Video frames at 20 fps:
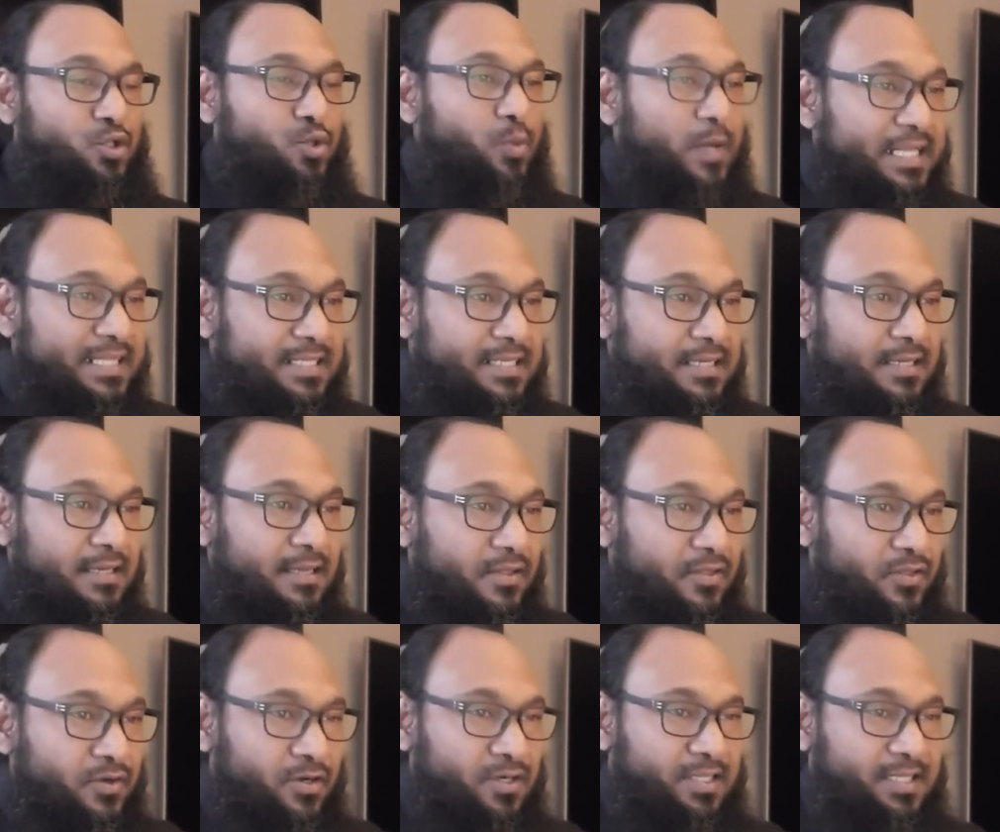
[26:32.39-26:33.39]

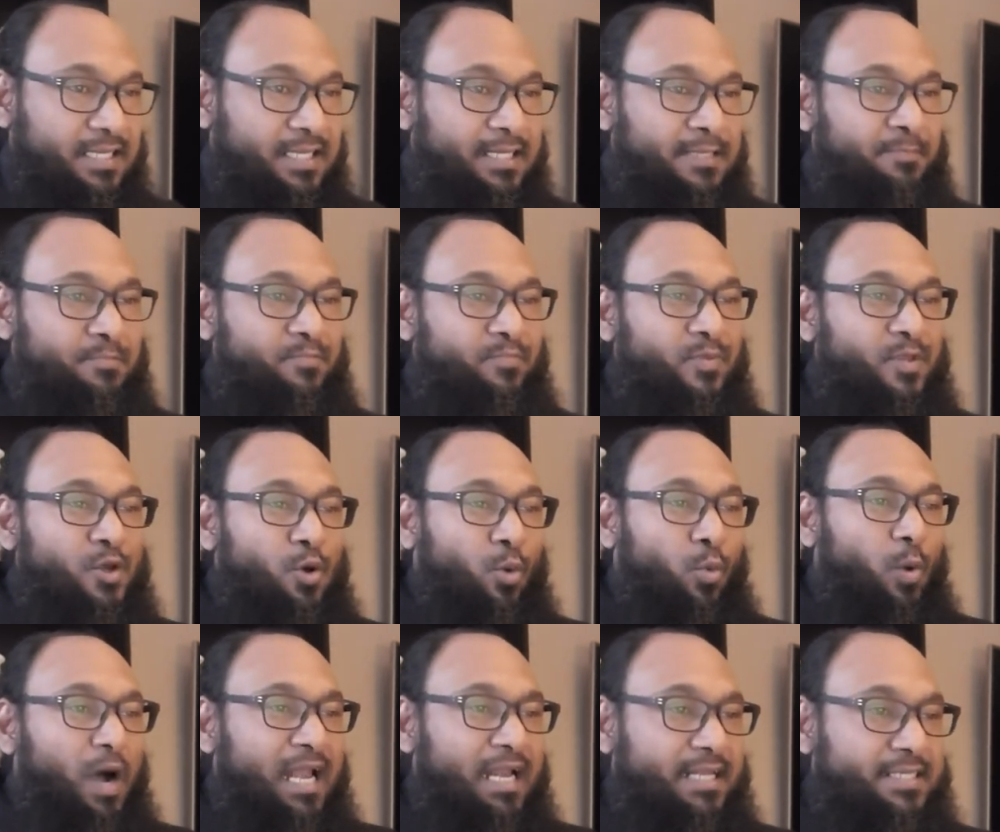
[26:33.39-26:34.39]
2013,
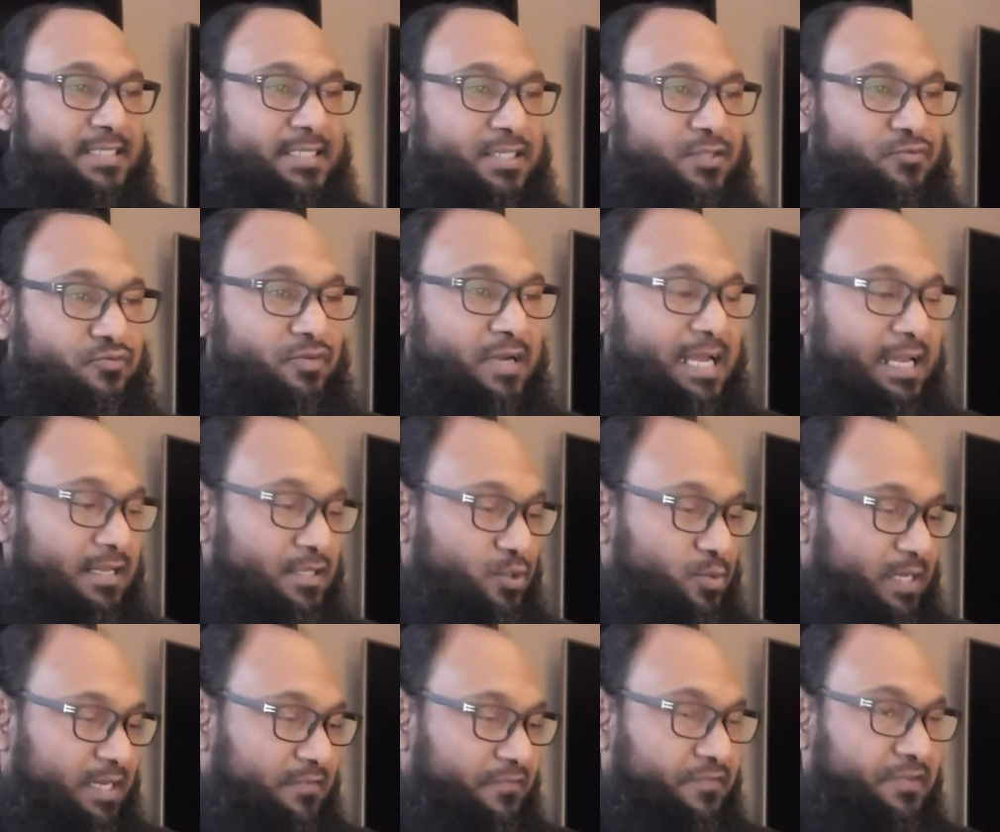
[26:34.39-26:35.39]
Wallace and Reh
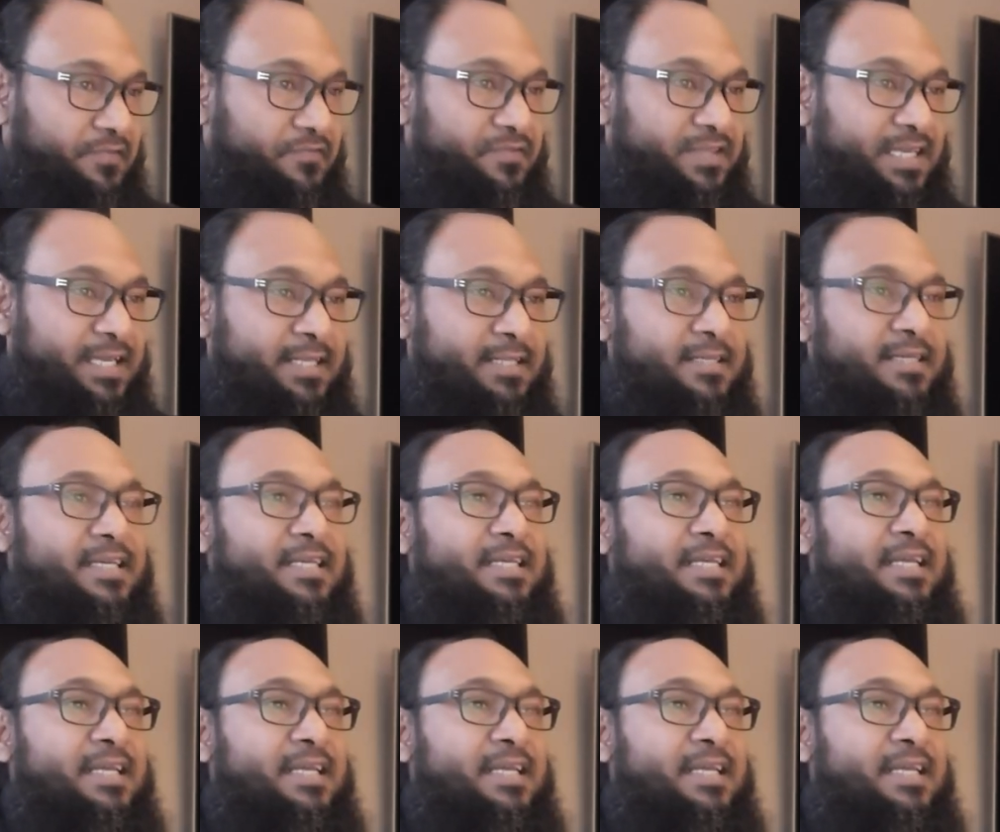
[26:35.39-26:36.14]
2015.